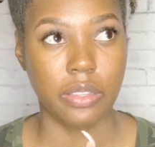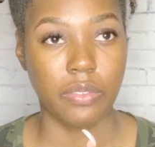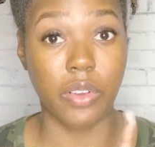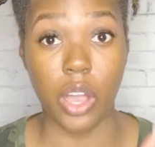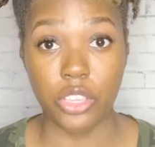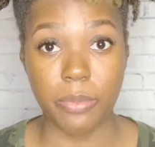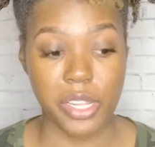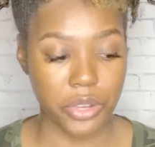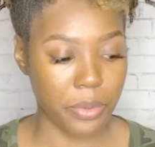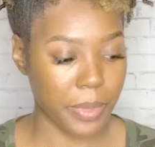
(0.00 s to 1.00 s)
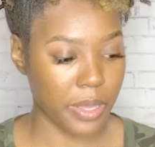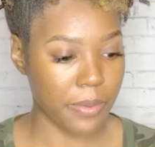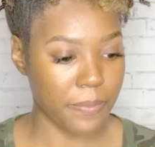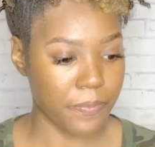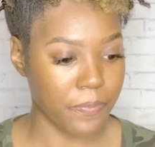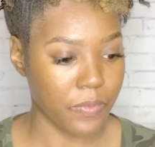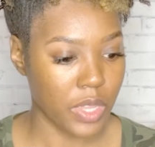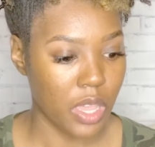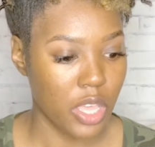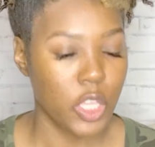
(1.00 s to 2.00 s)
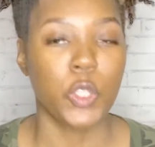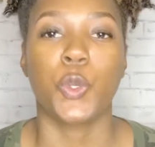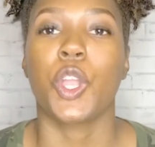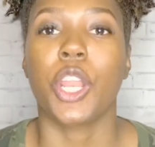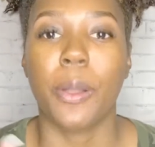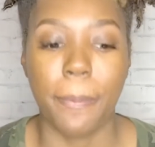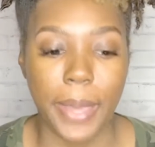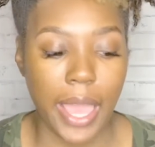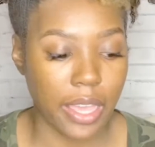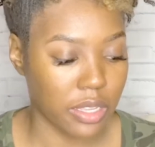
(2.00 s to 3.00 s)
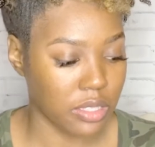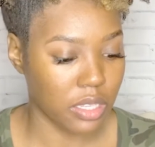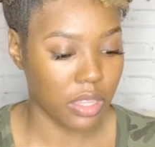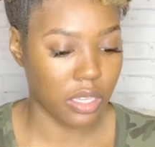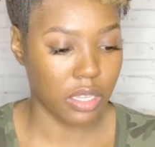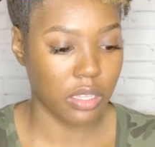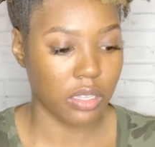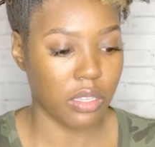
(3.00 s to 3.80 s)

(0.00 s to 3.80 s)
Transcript: volume a little bit, so we're gonna go back to the